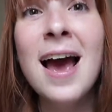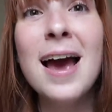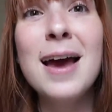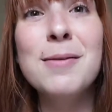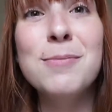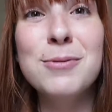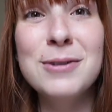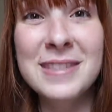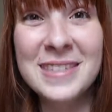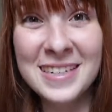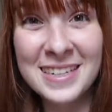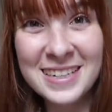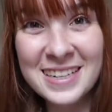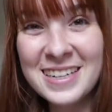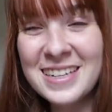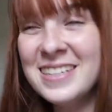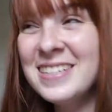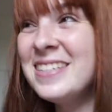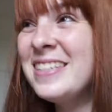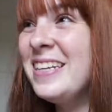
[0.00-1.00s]
And
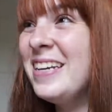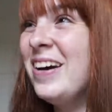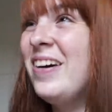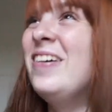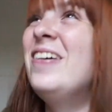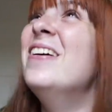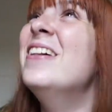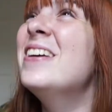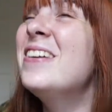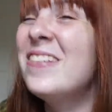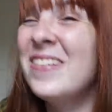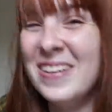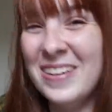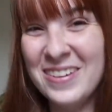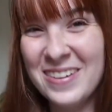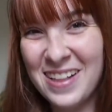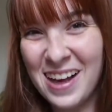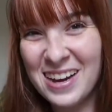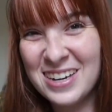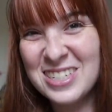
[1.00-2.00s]
Priscilla is the only one
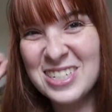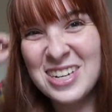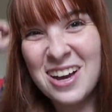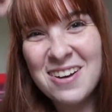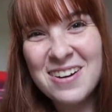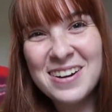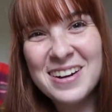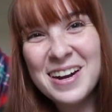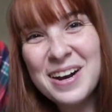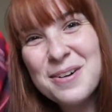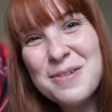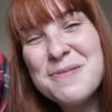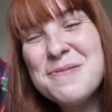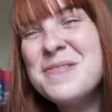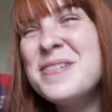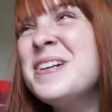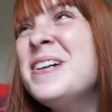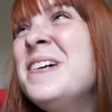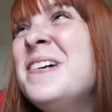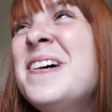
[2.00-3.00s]
who like shouted out,
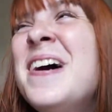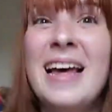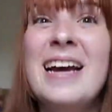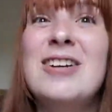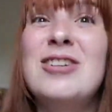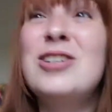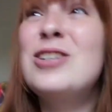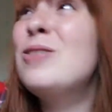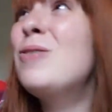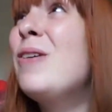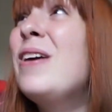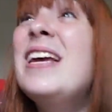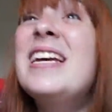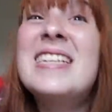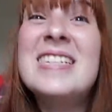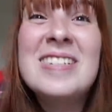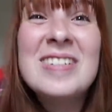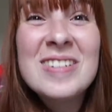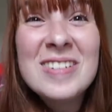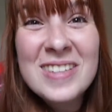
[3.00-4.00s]
woo! Like, she realized
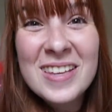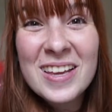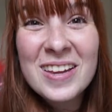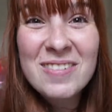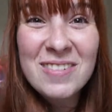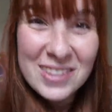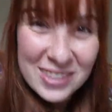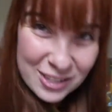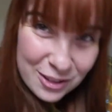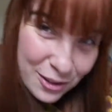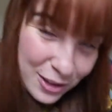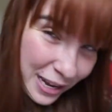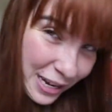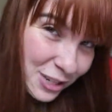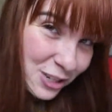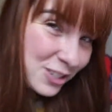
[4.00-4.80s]
that she's the only one, so like